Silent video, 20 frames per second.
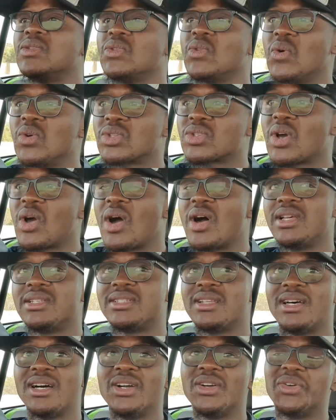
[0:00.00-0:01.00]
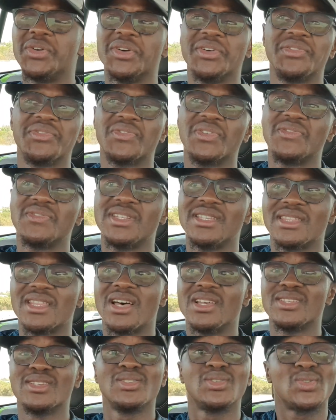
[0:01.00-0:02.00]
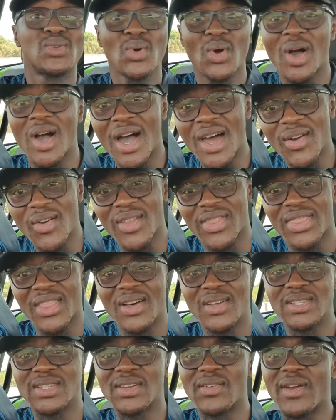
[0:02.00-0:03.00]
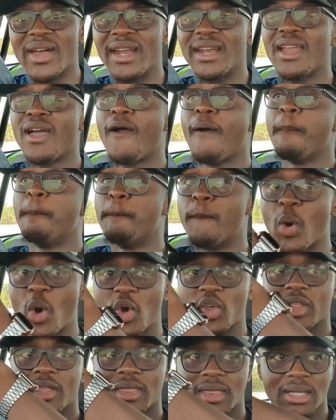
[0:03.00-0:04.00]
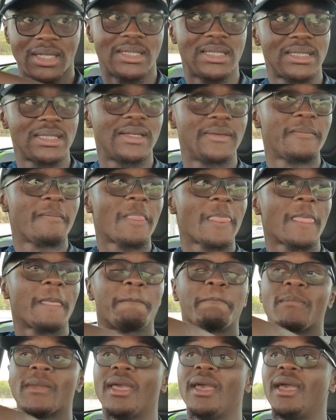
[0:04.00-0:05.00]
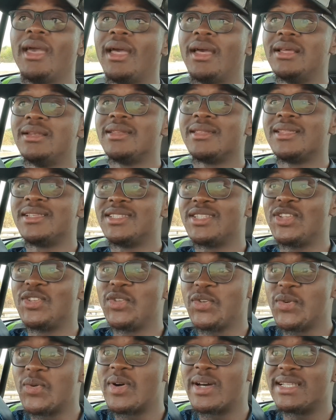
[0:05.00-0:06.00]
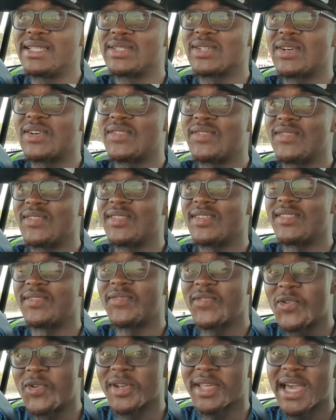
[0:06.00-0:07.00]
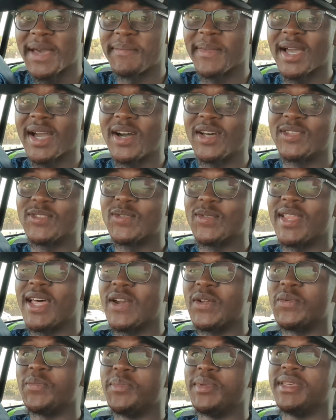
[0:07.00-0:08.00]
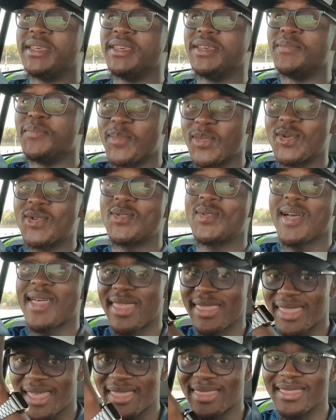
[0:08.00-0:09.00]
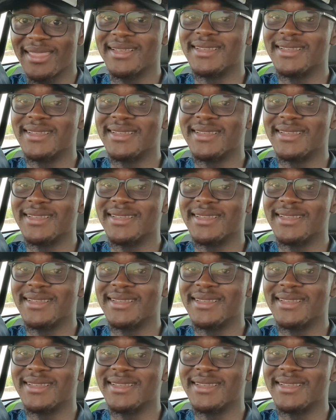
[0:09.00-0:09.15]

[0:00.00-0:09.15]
Those cars are a good 50,000 to 100,000 rand more than this. And there's the new ones of the Ford coming out, so that'll be more than